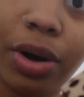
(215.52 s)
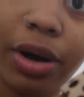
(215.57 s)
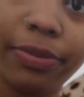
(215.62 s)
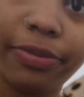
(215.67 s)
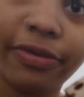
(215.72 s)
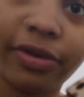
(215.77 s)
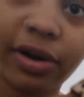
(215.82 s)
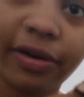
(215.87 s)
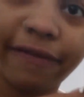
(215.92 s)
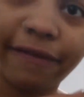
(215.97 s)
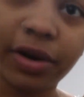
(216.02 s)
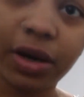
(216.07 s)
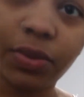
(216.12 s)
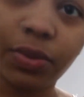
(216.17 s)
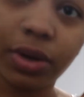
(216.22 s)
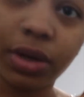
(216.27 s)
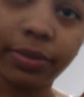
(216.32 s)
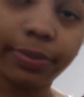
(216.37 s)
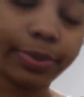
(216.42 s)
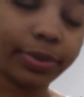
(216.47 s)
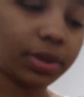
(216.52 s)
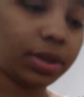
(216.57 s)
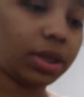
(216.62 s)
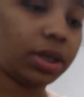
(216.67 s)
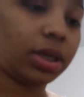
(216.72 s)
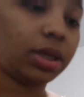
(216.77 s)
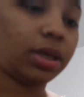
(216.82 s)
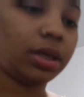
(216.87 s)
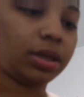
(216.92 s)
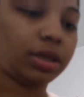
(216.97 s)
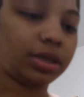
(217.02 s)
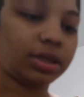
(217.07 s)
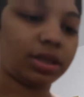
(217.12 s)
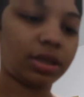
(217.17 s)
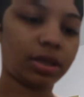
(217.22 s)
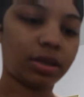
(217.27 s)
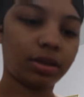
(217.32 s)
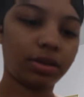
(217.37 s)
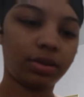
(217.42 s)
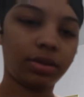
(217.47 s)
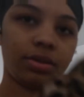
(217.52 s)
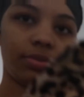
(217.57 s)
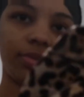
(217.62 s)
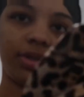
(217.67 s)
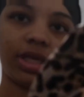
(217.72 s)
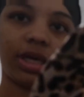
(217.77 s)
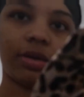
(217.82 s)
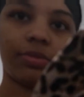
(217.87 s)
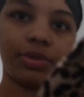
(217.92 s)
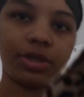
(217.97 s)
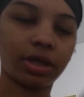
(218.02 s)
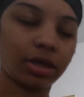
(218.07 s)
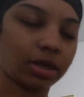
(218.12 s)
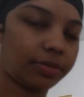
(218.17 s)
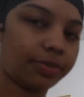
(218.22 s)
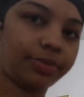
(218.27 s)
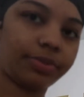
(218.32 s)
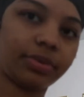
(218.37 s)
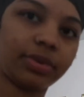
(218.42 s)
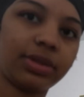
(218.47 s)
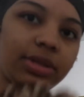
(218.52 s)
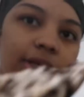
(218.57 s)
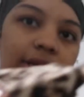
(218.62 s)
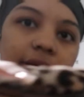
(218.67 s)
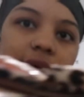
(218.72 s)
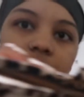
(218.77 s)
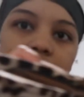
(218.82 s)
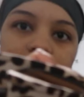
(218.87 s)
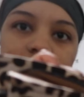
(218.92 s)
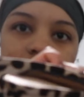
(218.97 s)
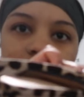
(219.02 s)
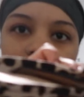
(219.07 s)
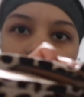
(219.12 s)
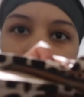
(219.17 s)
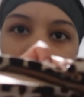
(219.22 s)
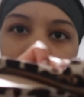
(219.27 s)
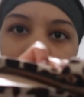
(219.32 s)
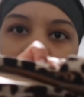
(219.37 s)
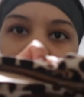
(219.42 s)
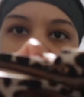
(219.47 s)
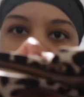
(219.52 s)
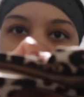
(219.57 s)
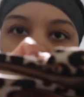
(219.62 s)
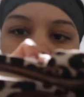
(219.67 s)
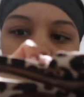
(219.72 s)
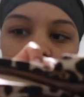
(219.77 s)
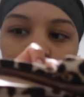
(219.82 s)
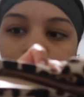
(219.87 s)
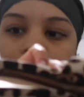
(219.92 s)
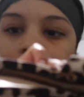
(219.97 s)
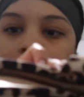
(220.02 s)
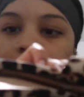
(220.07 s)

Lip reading: up from the blow up. These are some Topshop slides, and they have the little